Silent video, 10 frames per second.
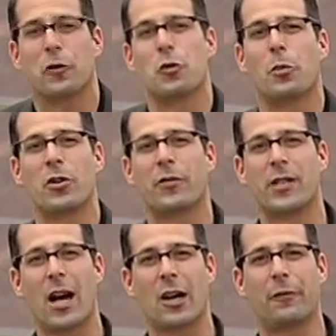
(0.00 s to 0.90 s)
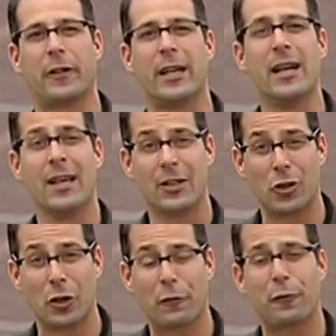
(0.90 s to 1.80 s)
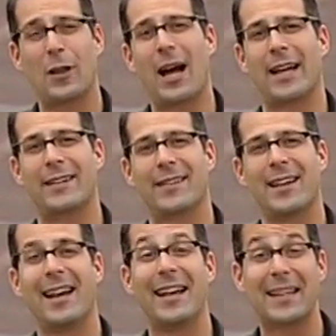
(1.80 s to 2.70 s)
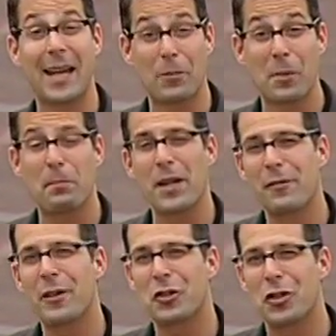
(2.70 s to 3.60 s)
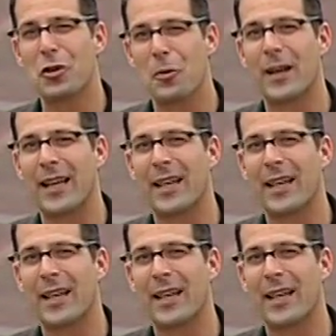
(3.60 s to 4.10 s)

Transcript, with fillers: for sports photography took flight, and it came with a bit of ingenuity.